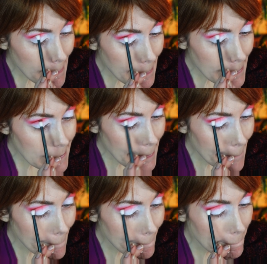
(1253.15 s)
Get there
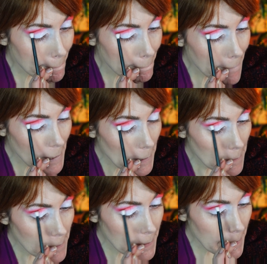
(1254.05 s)

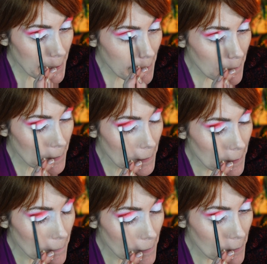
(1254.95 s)
color in there and look
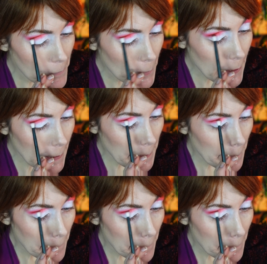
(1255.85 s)
real pretty.